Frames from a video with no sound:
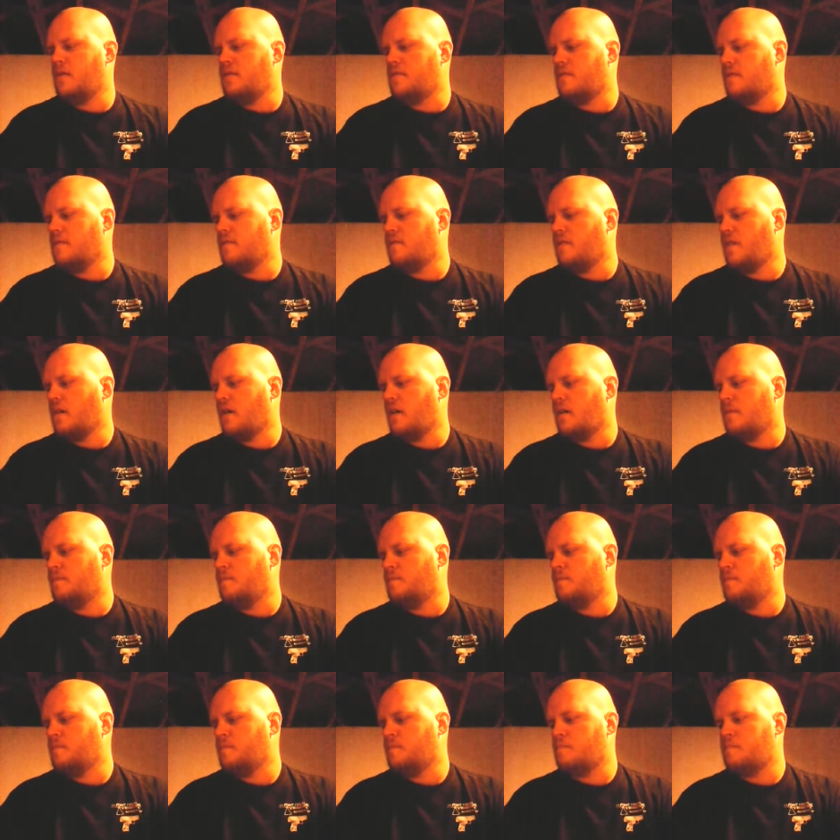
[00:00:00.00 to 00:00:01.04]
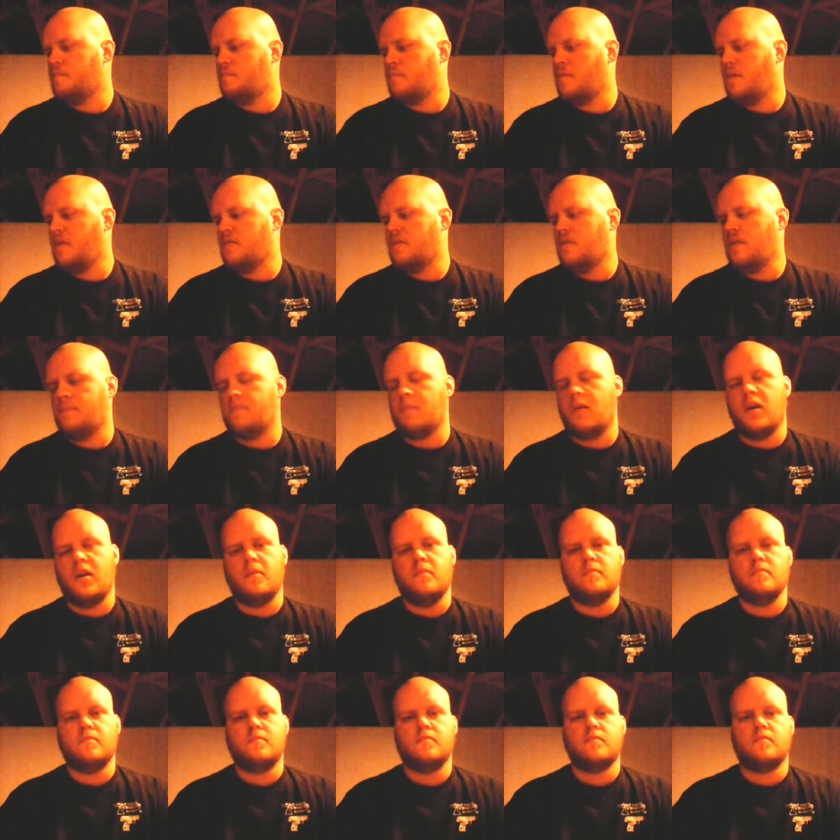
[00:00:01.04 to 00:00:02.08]
piece of um, PVC
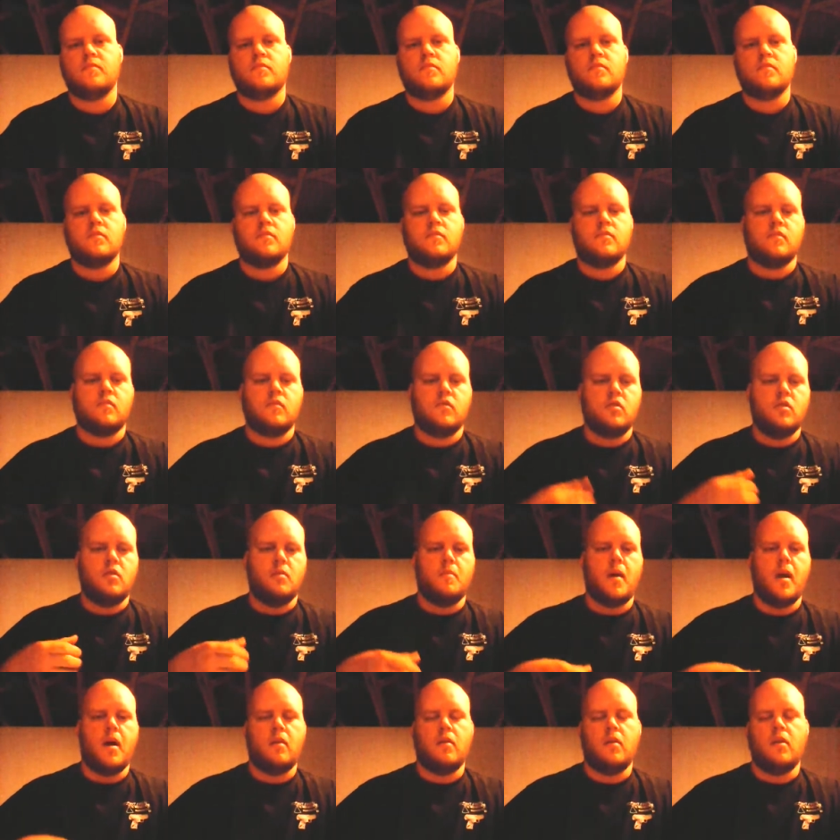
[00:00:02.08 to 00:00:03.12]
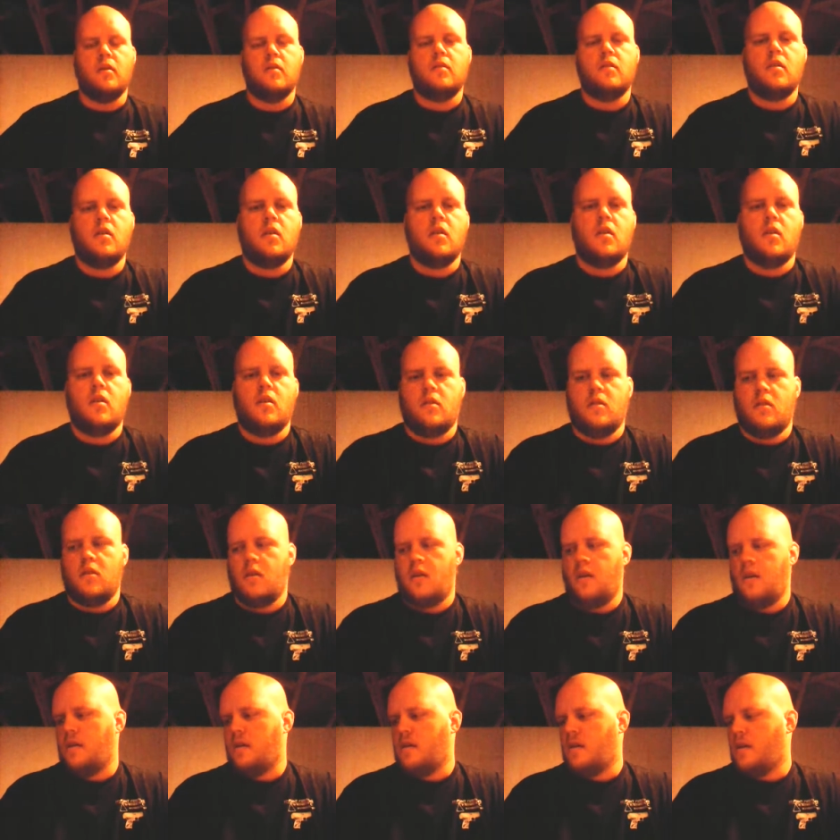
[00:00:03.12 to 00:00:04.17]
pipe to mount it
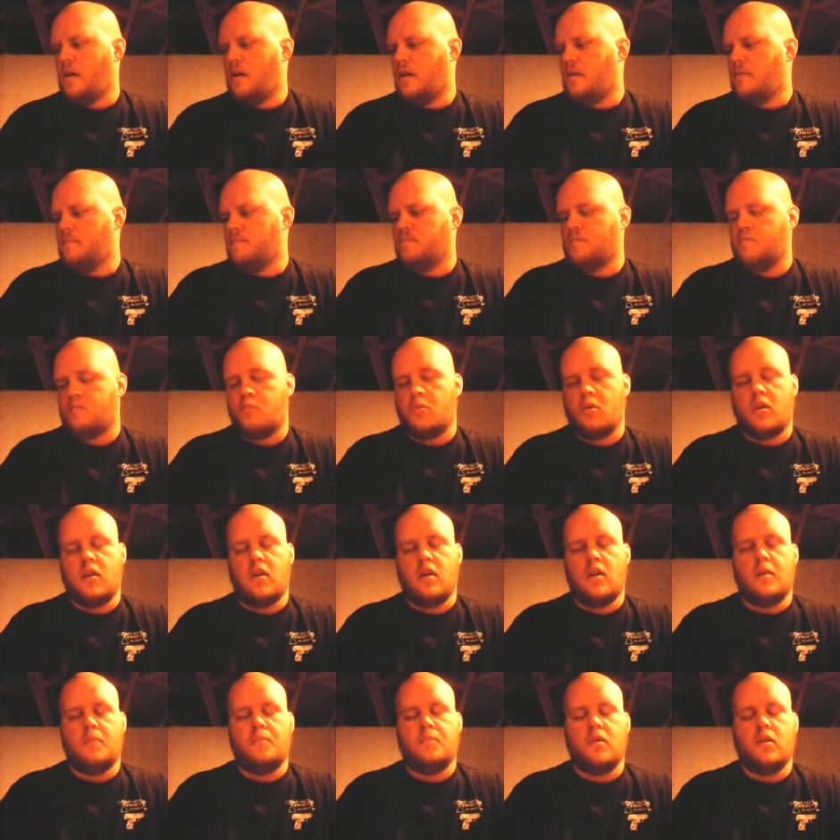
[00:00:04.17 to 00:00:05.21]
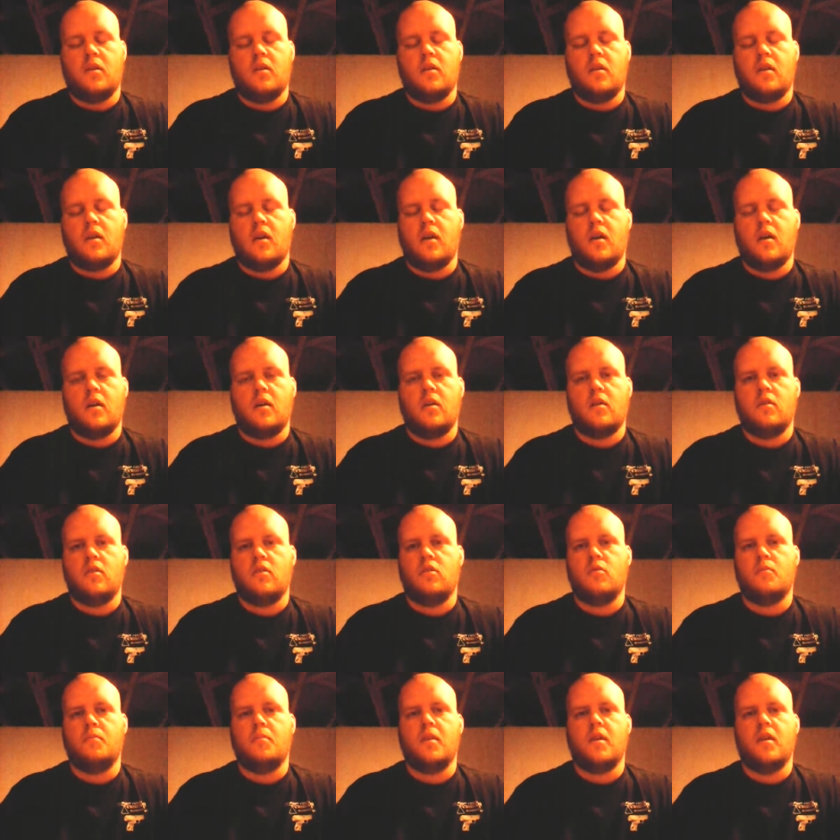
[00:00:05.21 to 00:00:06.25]
and um, put it up, and uh,
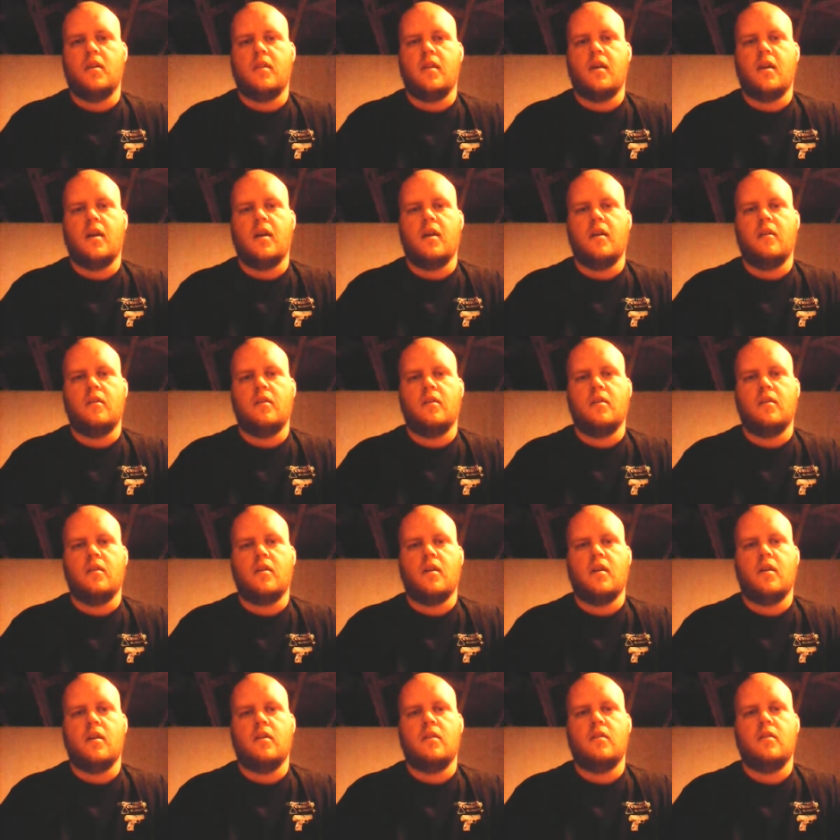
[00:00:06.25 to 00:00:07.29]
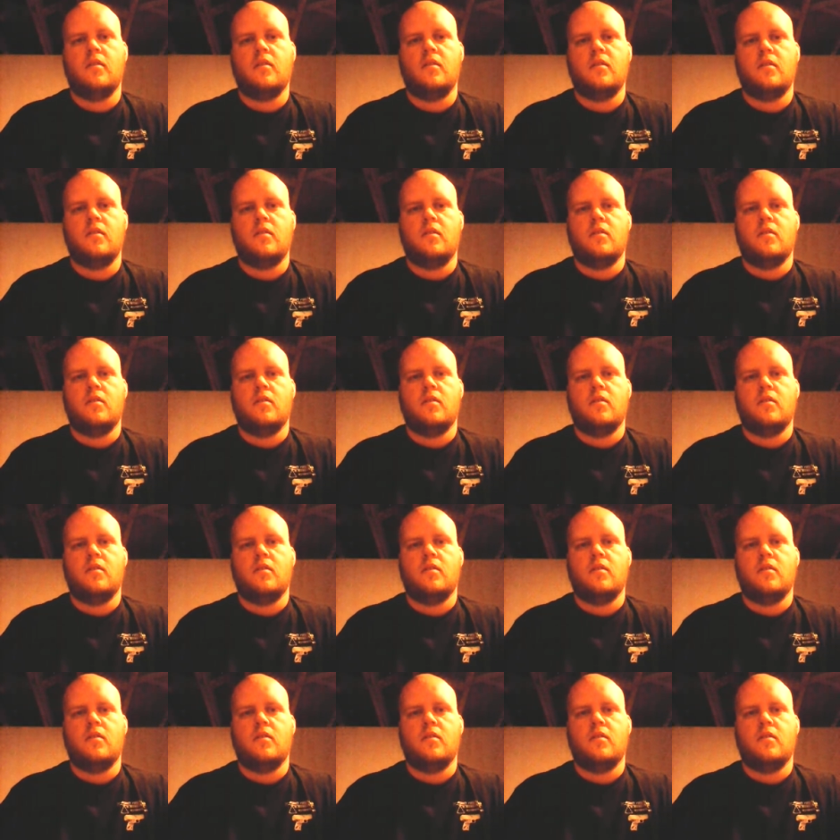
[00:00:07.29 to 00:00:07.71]
you'll be in the air and uh,